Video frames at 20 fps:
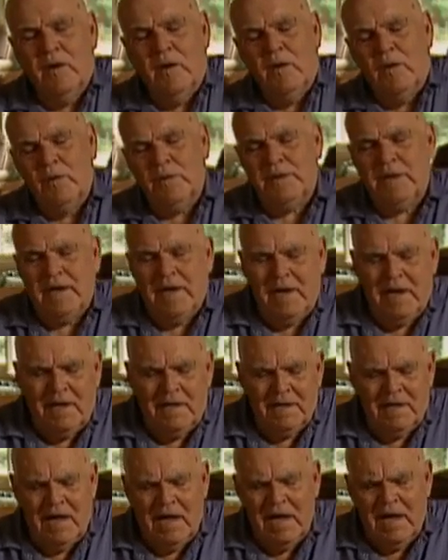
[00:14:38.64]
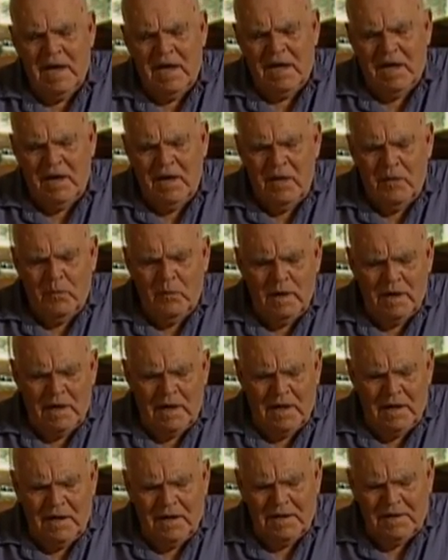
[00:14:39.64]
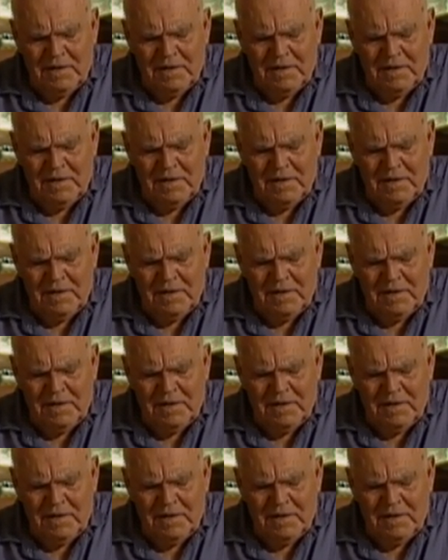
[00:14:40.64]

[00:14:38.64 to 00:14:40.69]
Okay, and uh, well, I,